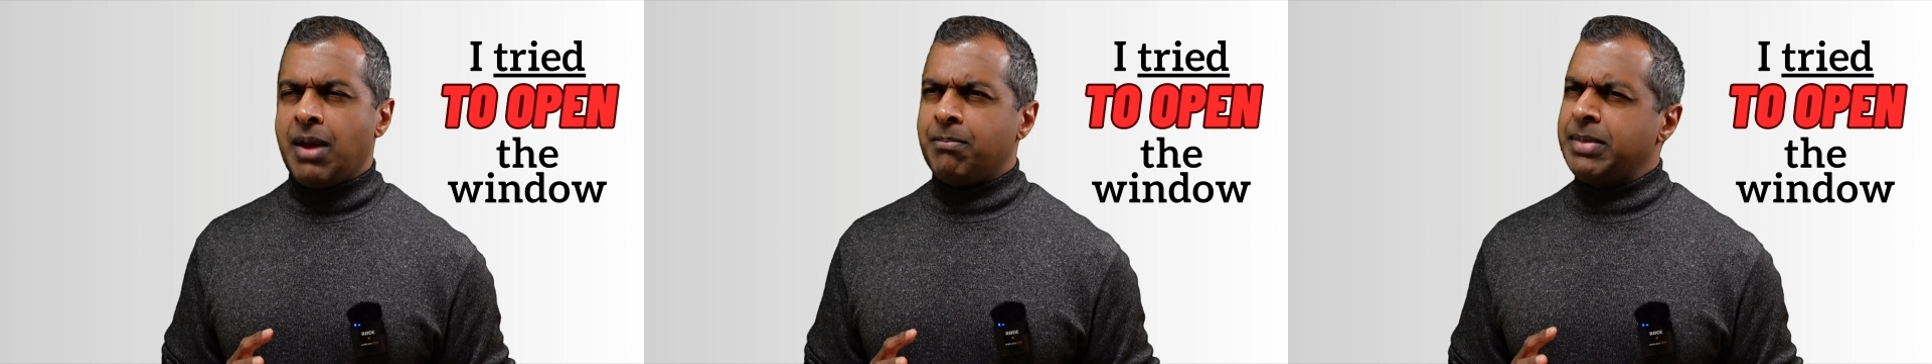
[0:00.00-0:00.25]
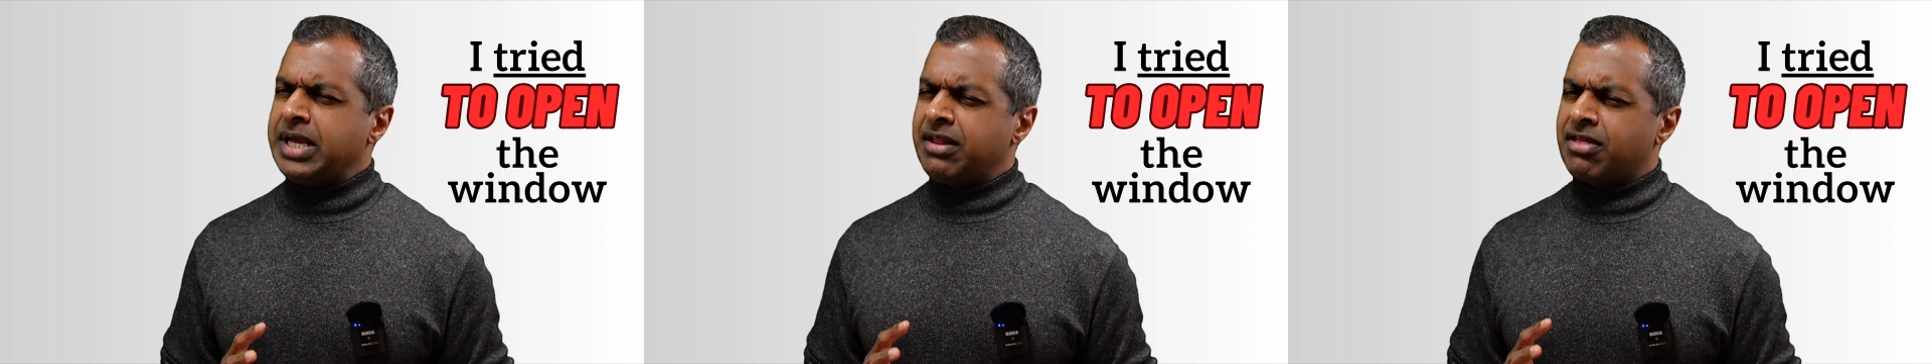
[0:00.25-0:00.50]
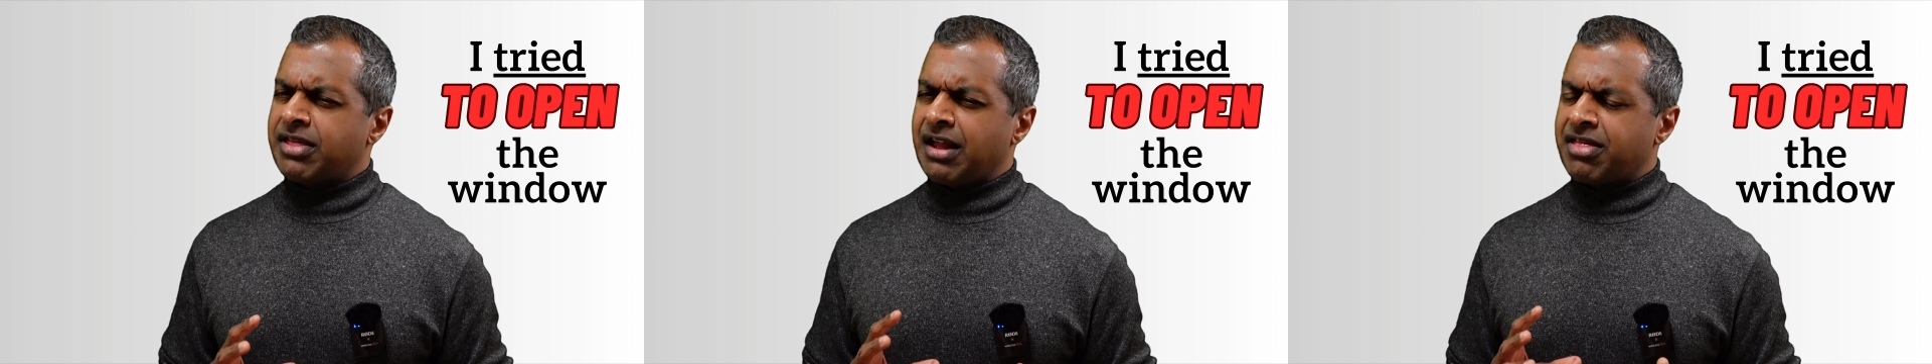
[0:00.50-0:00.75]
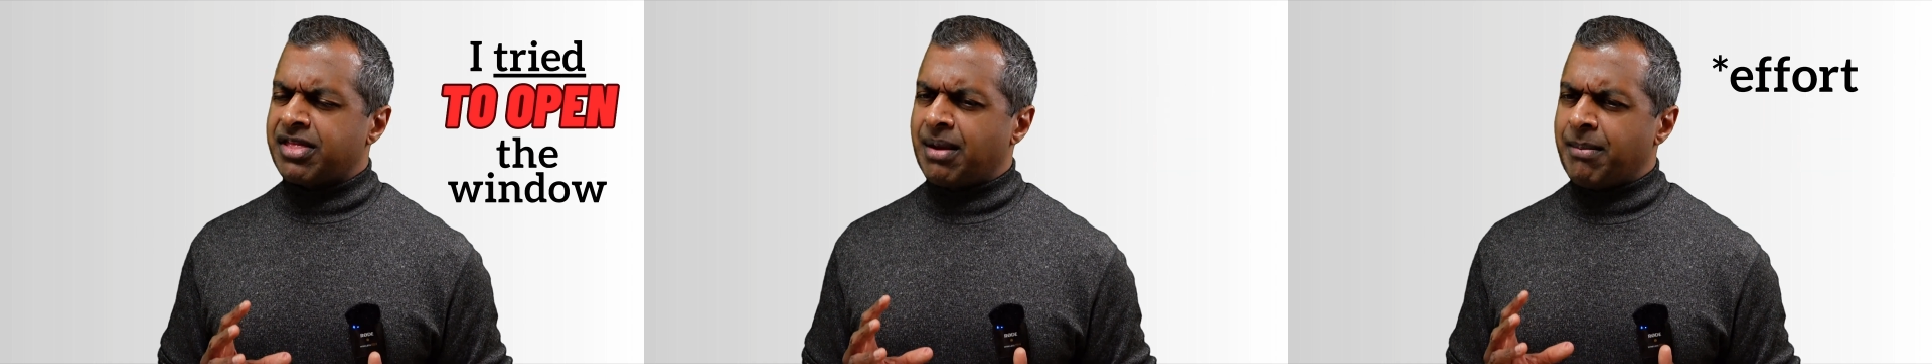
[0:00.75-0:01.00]
means
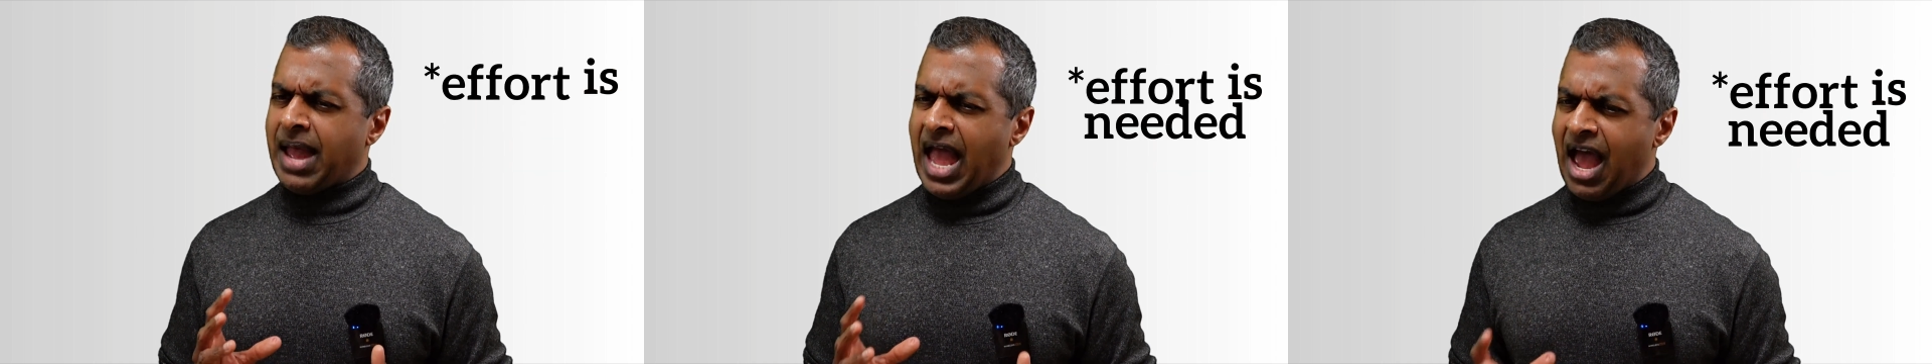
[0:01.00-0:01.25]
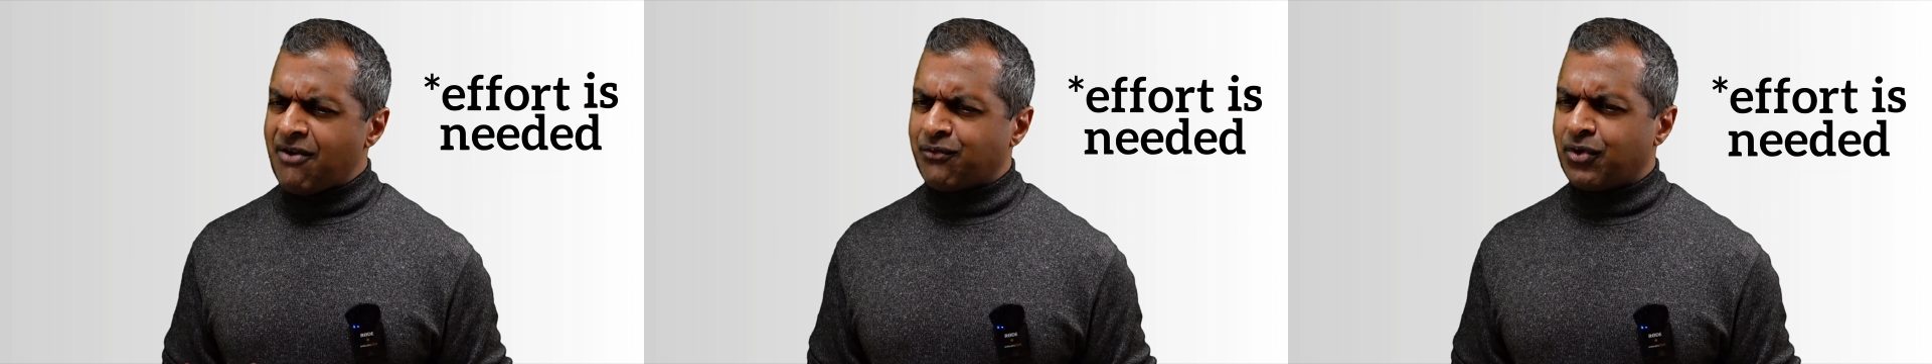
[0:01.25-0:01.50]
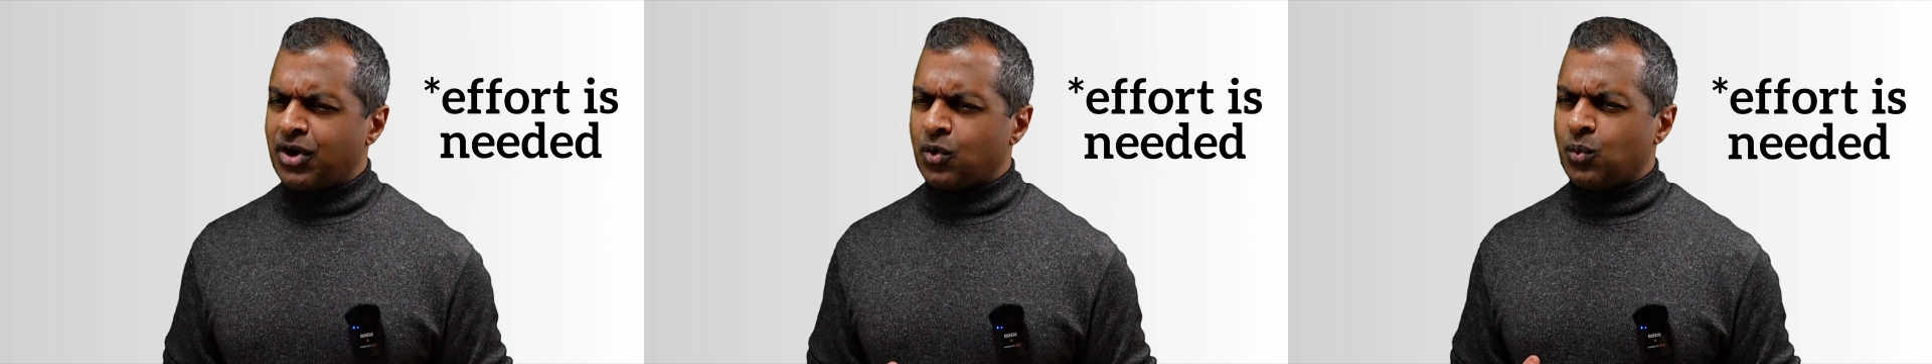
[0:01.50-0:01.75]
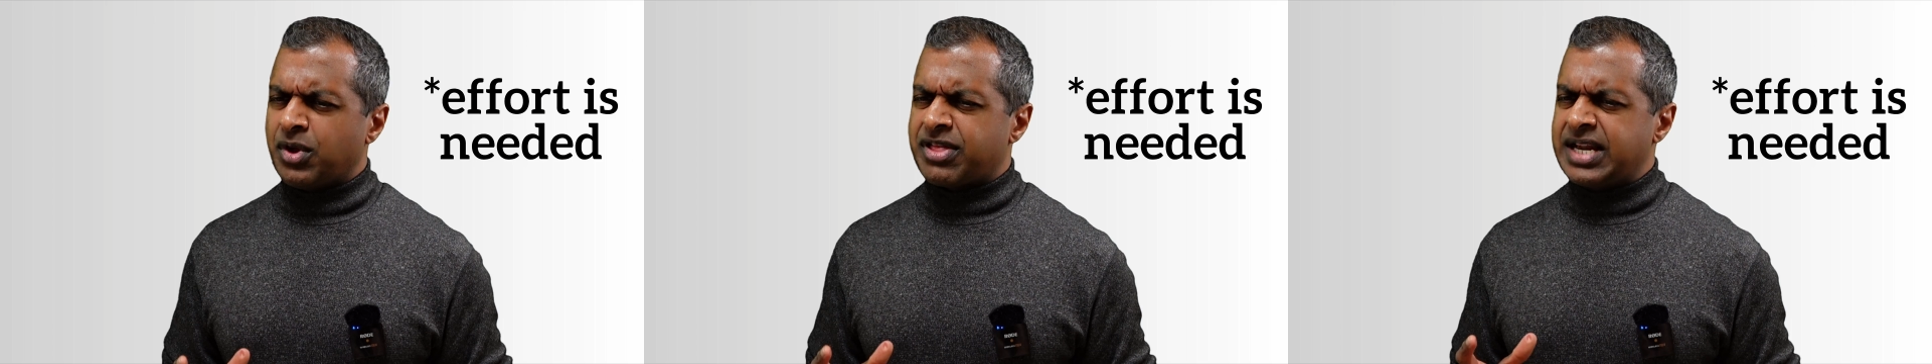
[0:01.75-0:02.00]
that some effort
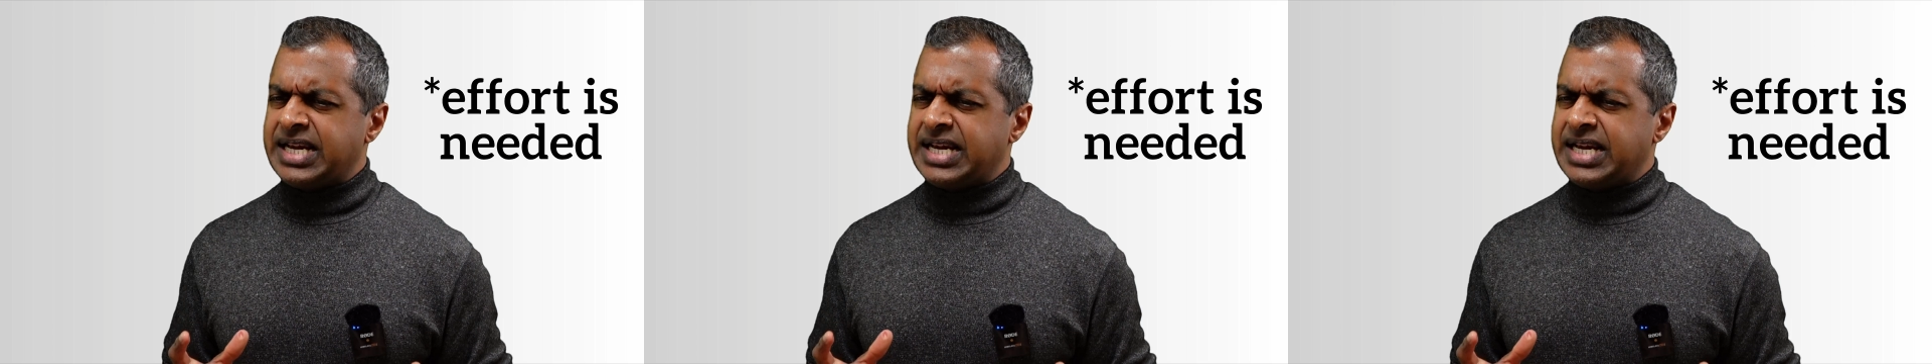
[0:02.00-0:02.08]
was